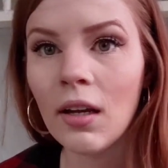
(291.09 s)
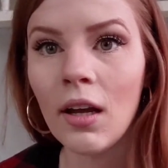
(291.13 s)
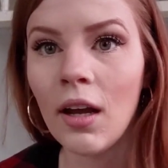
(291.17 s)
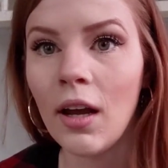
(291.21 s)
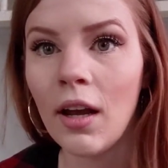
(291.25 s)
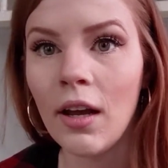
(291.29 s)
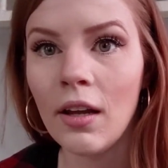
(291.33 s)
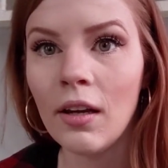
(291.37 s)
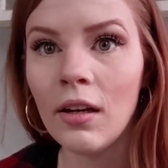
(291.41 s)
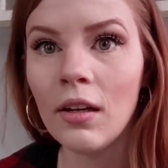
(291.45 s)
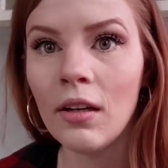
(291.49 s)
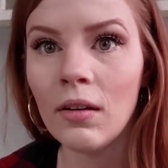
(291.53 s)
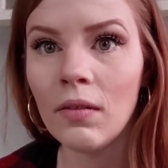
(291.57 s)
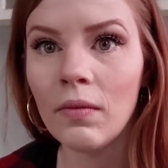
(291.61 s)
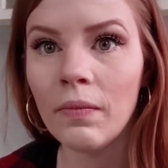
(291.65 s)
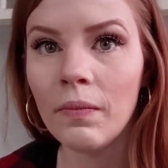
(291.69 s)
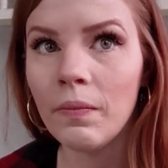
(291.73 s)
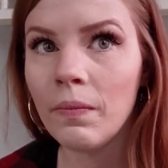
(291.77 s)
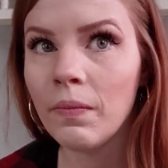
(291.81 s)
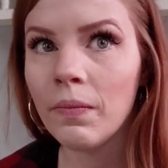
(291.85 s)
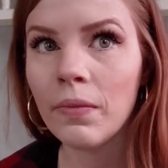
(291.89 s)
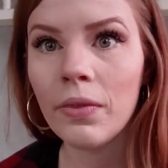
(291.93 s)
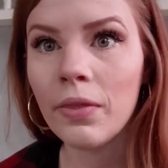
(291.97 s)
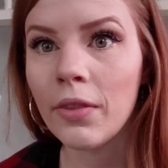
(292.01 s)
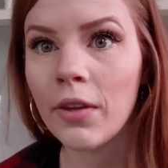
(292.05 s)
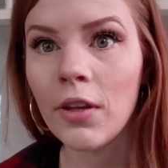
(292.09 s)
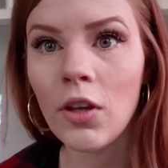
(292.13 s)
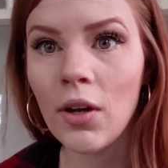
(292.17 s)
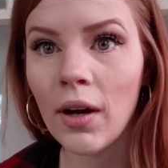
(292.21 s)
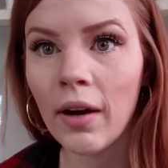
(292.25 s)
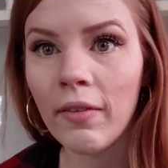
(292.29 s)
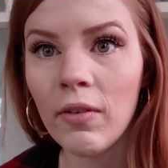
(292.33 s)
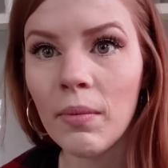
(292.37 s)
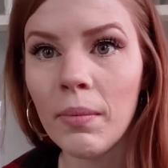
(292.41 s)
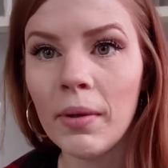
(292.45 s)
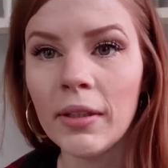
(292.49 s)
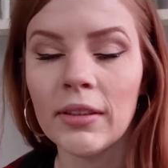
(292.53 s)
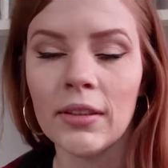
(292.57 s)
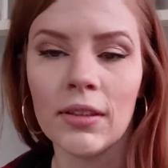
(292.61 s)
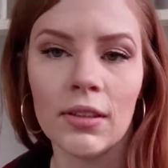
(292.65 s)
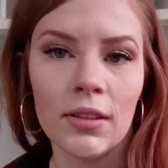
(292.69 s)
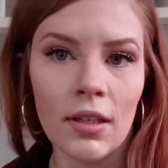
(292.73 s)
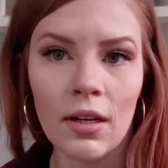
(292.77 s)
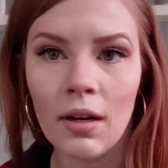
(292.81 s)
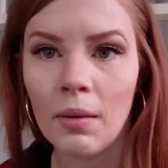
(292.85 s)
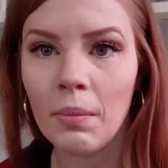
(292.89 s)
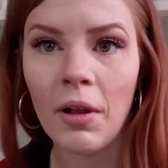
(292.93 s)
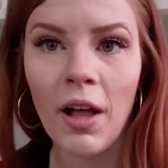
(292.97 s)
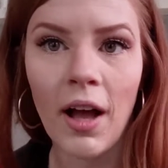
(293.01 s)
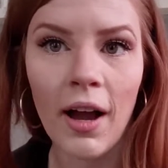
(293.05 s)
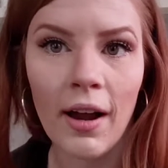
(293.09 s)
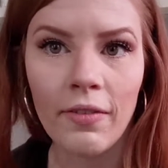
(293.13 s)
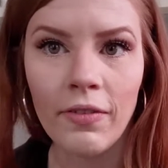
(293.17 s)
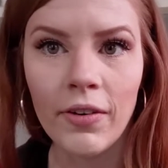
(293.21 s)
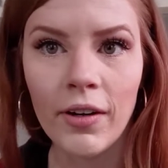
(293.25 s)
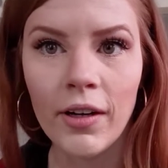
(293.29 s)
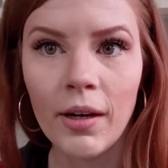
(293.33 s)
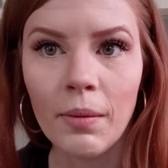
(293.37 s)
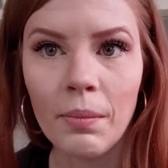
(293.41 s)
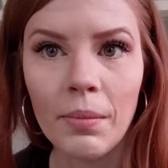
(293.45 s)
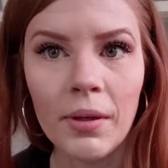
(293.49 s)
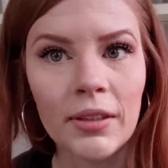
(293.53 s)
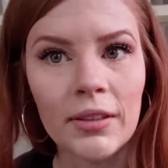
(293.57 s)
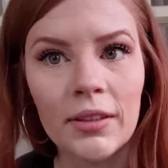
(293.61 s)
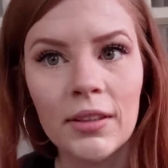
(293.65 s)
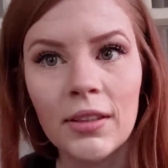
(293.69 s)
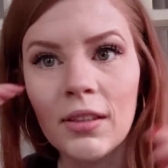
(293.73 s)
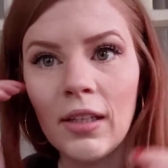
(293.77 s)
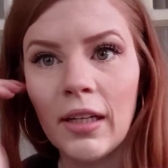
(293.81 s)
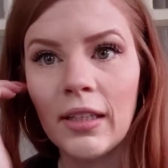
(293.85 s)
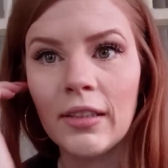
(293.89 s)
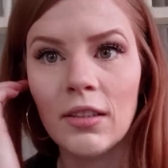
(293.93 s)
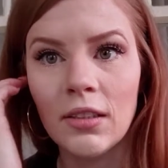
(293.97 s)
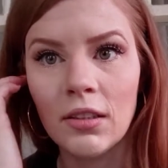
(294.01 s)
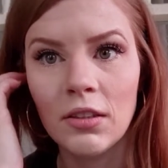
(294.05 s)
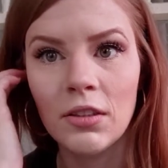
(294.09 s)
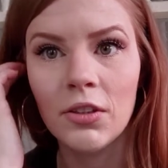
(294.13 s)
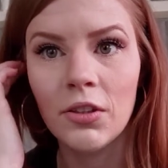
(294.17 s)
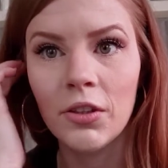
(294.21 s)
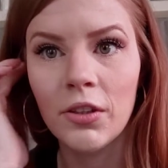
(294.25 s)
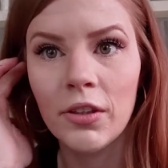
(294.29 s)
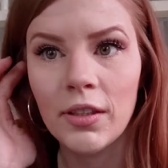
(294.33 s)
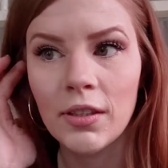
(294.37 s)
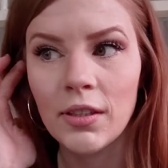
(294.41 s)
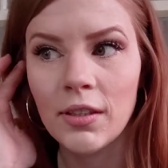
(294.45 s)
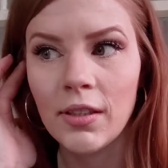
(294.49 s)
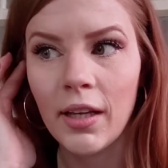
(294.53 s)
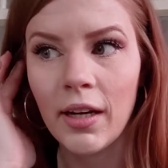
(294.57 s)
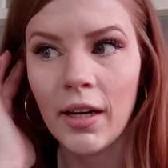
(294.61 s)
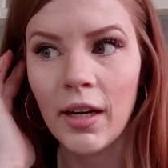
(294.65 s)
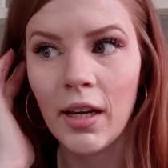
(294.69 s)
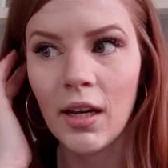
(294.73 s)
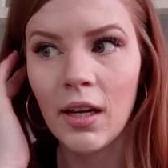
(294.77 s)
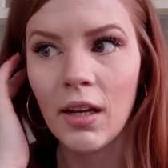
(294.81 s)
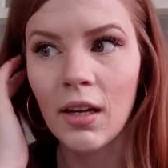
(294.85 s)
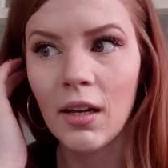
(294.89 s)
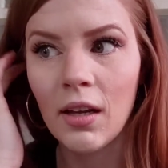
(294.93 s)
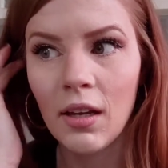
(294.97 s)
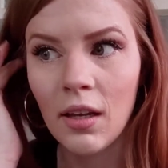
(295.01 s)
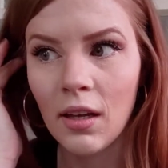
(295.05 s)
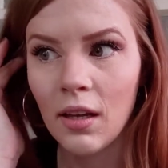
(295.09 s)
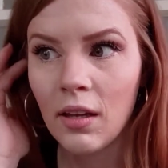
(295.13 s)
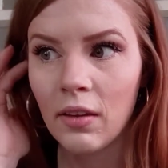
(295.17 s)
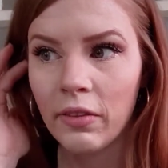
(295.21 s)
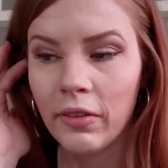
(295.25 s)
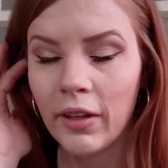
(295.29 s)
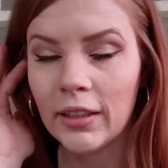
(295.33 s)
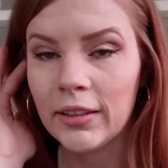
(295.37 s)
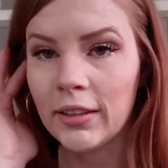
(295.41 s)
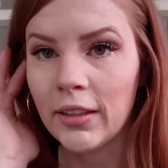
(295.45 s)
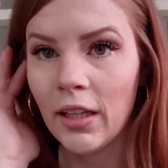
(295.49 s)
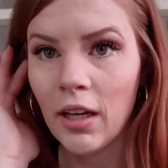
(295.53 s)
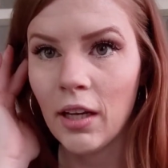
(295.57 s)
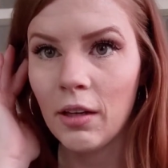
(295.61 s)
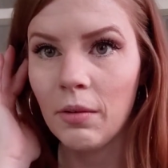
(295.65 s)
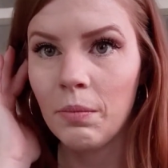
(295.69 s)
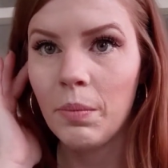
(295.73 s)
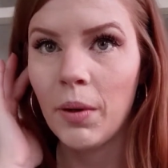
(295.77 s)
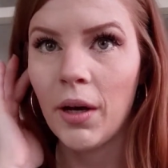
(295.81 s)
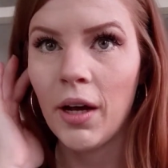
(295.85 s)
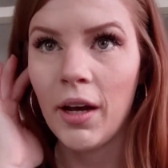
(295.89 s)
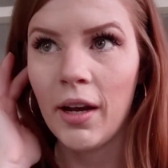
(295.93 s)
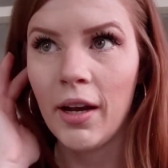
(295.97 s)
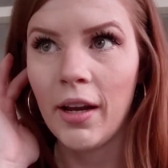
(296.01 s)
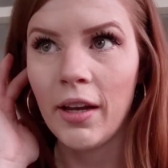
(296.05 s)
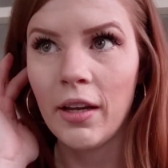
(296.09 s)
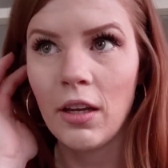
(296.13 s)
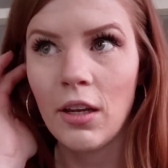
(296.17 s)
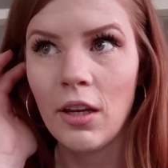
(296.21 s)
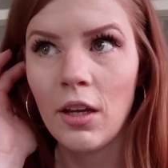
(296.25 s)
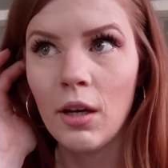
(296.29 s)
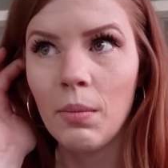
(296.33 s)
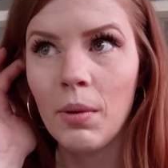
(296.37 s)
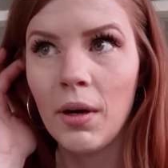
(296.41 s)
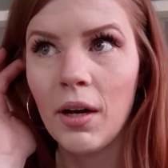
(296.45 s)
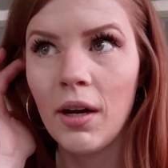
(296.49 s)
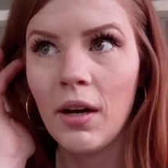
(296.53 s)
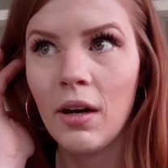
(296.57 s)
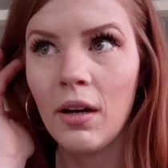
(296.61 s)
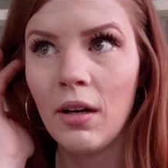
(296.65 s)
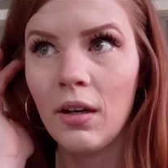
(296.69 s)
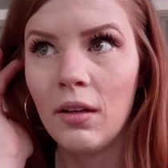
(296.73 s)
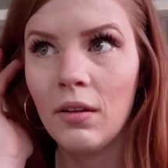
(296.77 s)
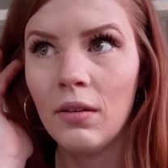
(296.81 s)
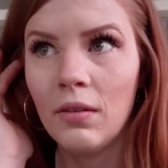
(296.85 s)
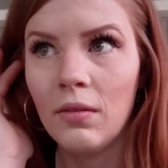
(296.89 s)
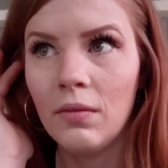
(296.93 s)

and you have a business and apply for your business license through the city. That's it. But in Cuba,